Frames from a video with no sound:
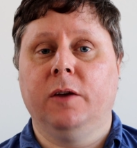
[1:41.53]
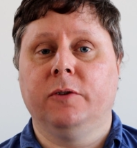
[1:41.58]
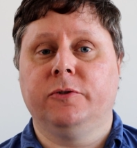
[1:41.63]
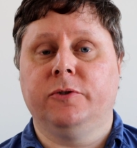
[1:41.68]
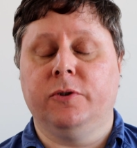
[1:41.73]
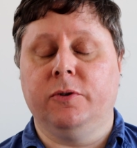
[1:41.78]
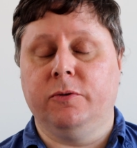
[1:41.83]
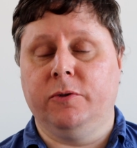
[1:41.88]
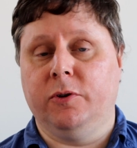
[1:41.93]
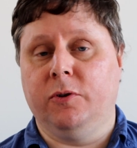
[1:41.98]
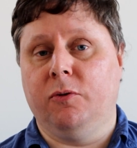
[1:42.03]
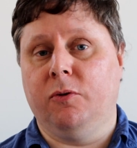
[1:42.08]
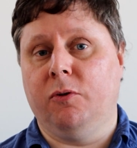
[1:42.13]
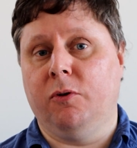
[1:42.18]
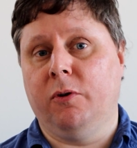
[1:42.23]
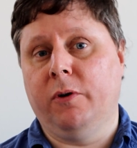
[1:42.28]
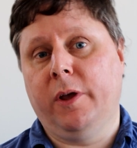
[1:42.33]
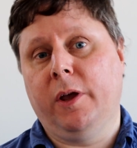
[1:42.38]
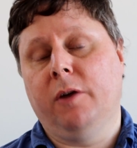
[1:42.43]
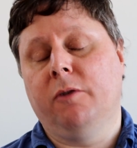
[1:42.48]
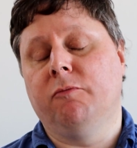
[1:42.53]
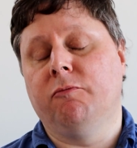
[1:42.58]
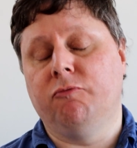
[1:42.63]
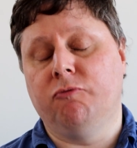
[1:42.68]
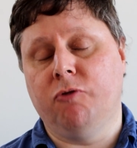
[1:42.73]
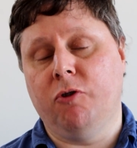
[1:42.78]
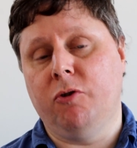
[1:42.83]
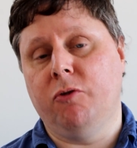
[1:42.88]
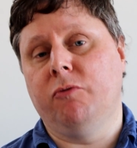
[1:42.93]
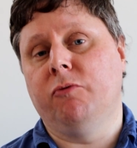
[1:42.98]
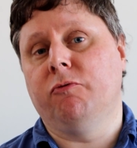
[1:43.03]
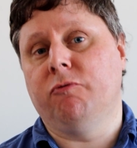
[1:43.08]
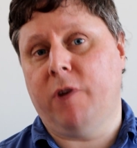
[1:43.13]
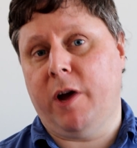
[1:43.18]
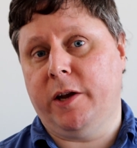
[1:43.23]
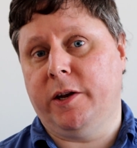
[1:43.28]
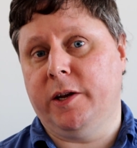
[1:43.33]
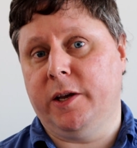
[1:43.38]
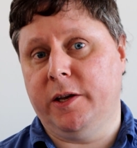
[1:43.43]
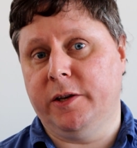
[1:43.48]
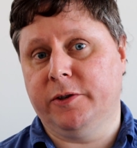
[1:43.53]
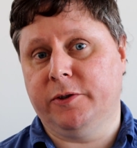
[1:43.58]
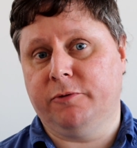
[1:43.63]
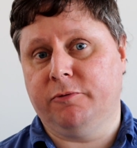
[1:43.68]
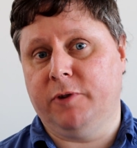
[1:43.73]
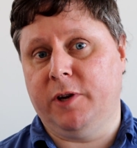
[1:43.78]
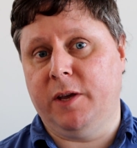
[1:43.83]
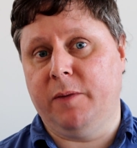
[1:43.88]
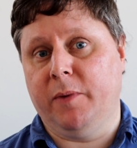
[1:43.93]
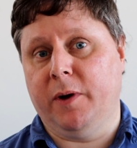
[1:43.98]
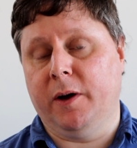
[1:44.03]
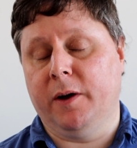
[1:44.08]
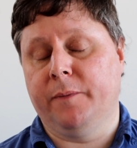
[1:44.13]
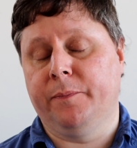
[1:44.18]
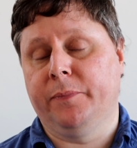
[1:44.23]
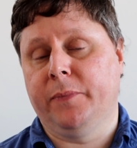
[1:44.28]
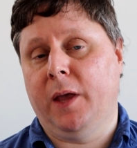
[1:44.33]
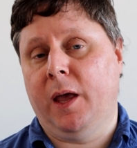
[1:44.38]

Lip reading: to your Roon ready streamer,